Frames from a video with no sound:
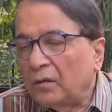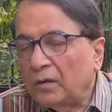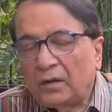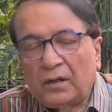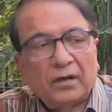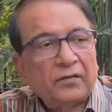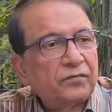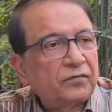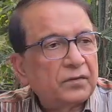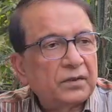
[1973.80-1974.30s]

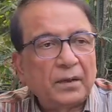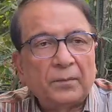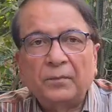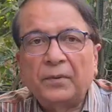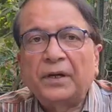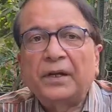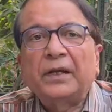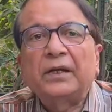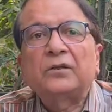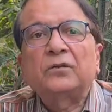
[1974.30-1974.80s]
if
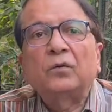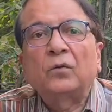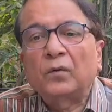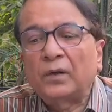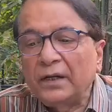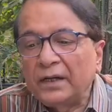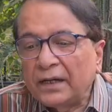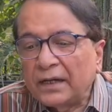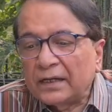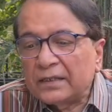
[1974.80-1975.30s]
somebody is
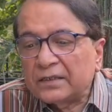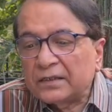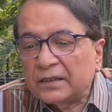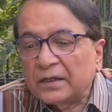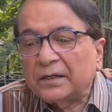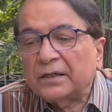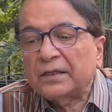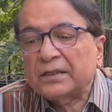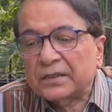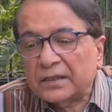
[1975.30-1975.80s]
looking at
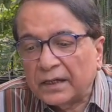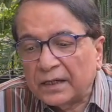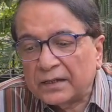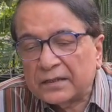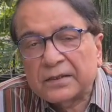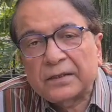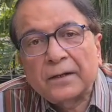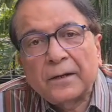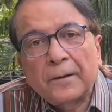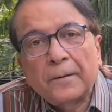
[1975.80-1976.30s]

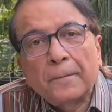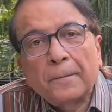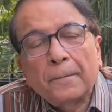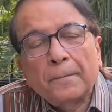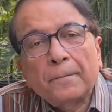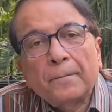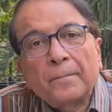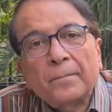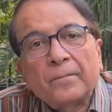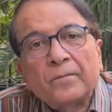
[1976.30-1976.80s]
statistics,
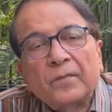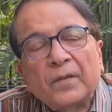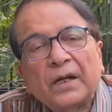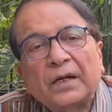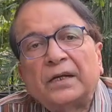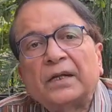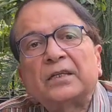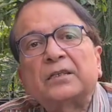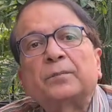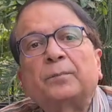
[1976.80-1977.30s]

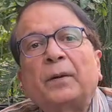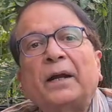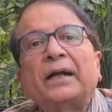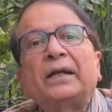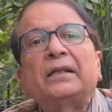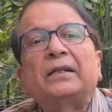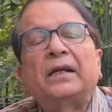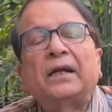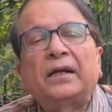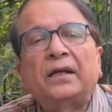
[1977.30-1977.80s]

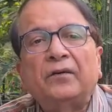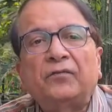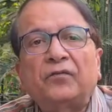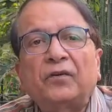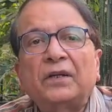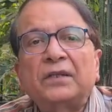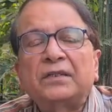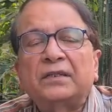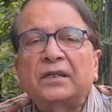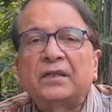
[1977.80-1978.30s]
despite the
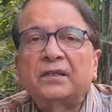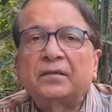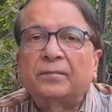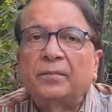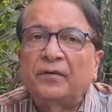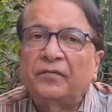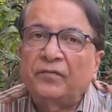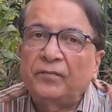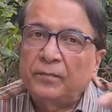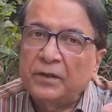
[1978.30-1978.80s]
differences,
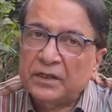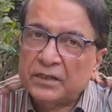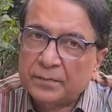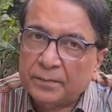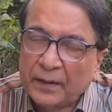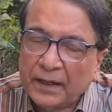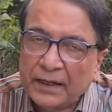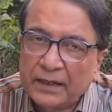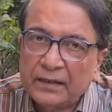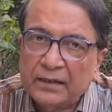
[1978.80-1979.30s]

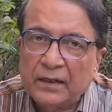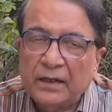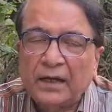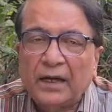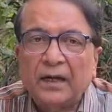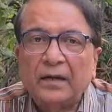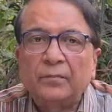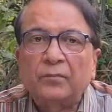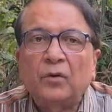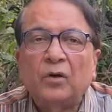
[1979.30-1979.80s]
despite the land